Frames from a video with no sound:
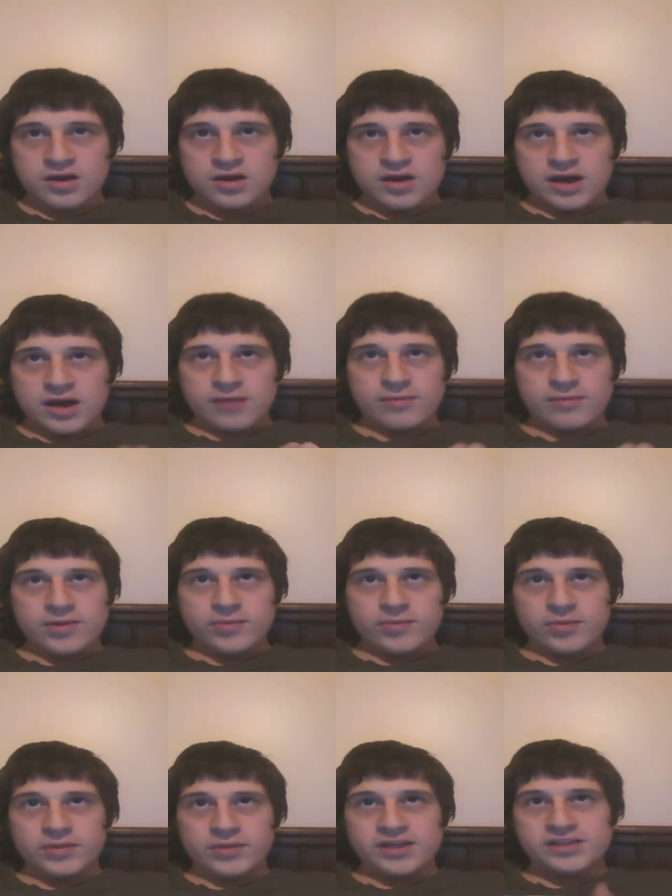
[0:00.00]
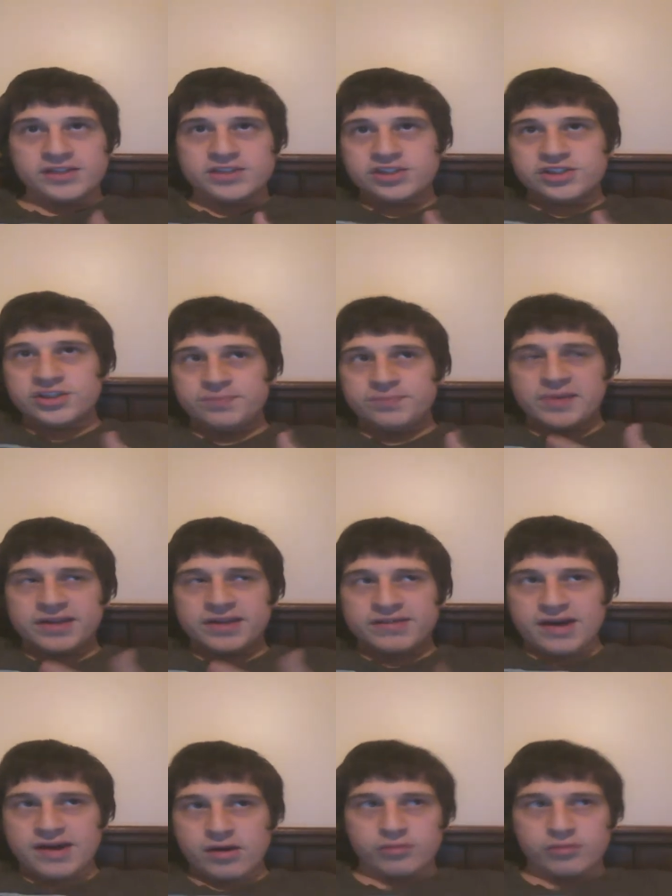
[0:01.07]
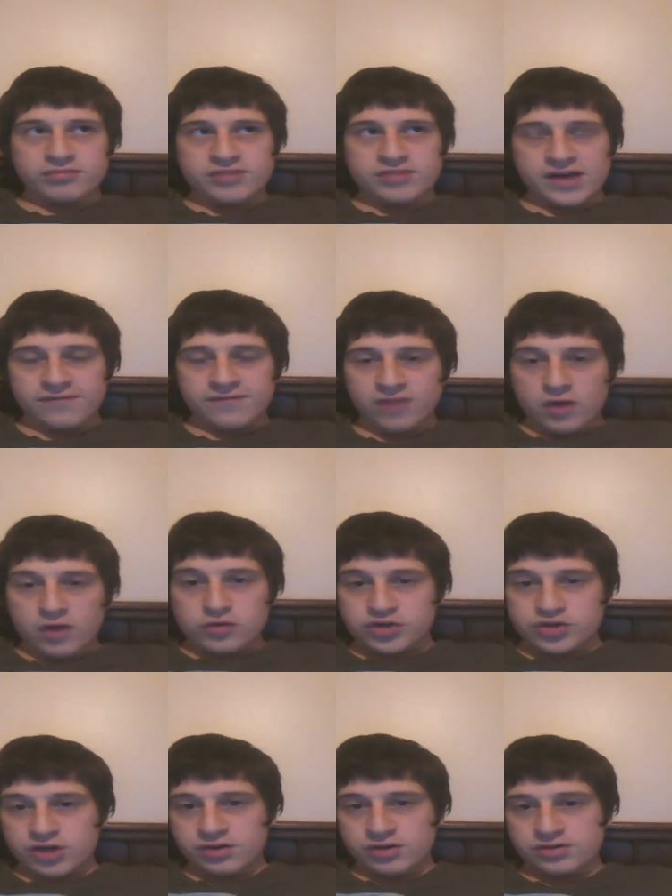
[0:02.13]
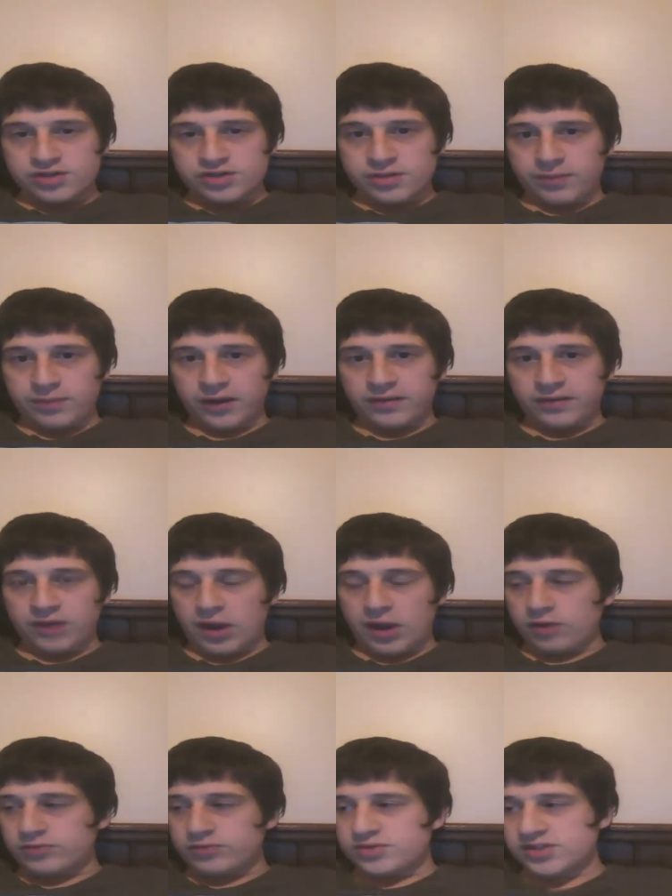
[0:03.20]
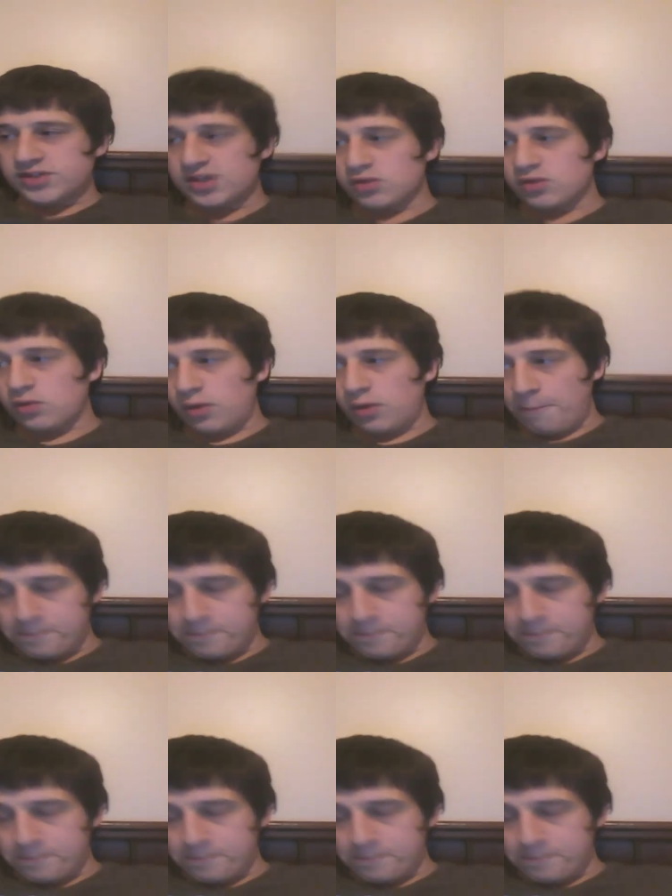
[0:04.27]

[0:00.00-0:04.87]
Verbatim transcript: I remember because she picked out Typhlosion. She picked out Cyndaquil.